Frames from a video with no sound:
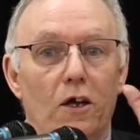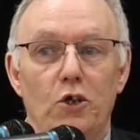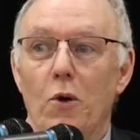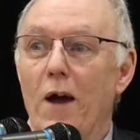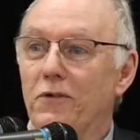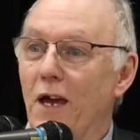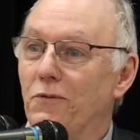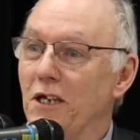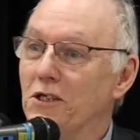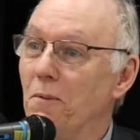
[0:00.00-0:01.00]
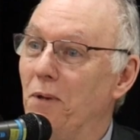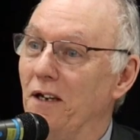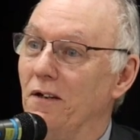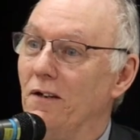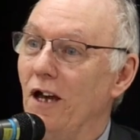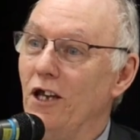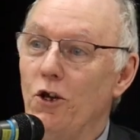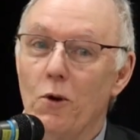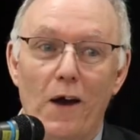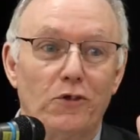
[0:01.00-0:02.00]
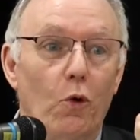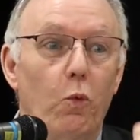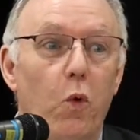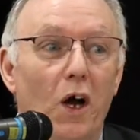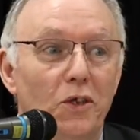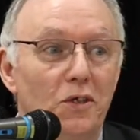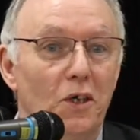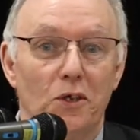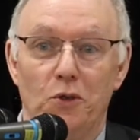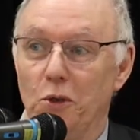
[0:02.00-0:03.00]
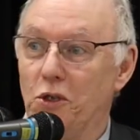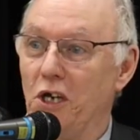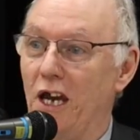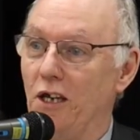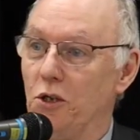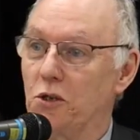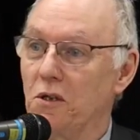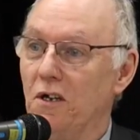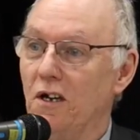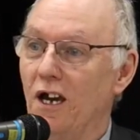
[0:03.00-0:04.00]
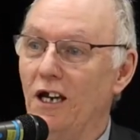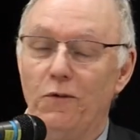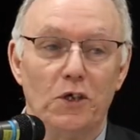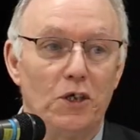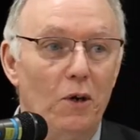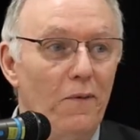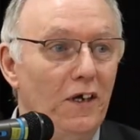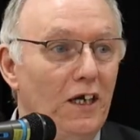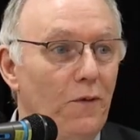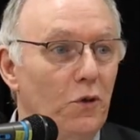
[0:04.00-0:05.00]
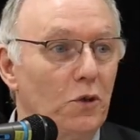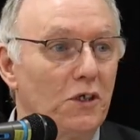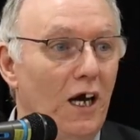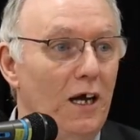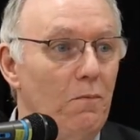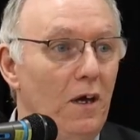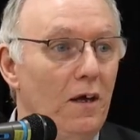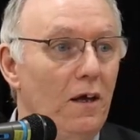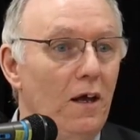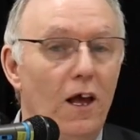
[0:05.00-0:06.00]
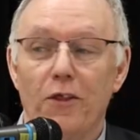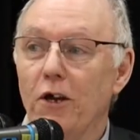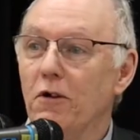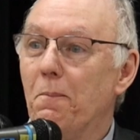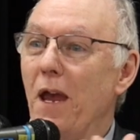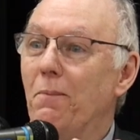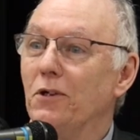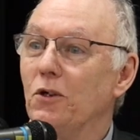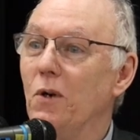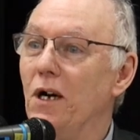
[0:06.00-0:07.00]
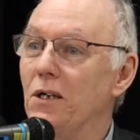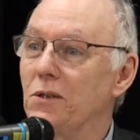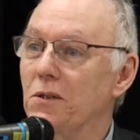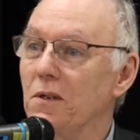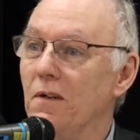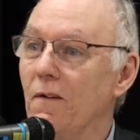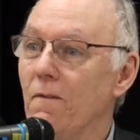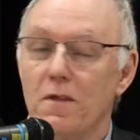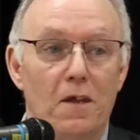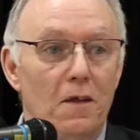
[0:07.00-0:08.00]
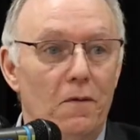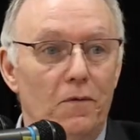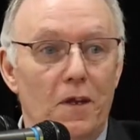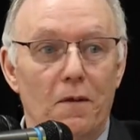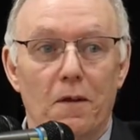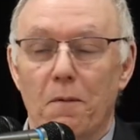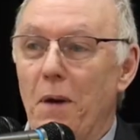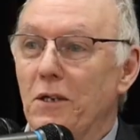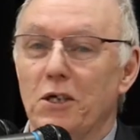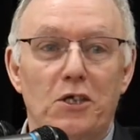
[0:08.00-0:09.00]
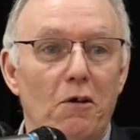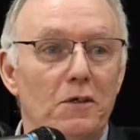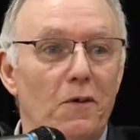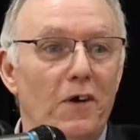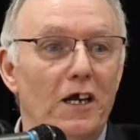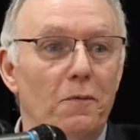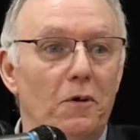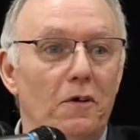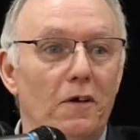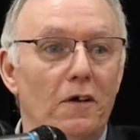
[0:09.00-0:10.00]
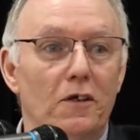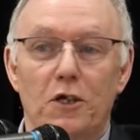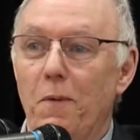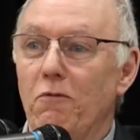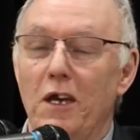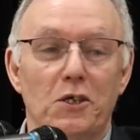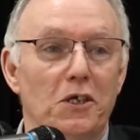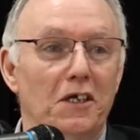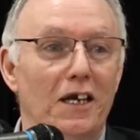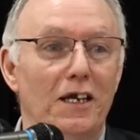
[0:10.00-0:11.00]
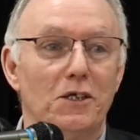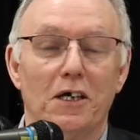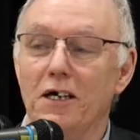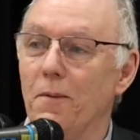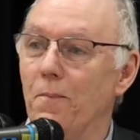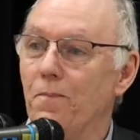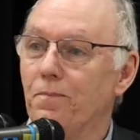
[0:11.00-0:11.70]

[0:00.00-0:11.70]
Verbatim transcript: you have to have discipline and you have to want to change. And if you're still having a difficult time, there are people to ask. Pastor Terry is available to be reached at any time.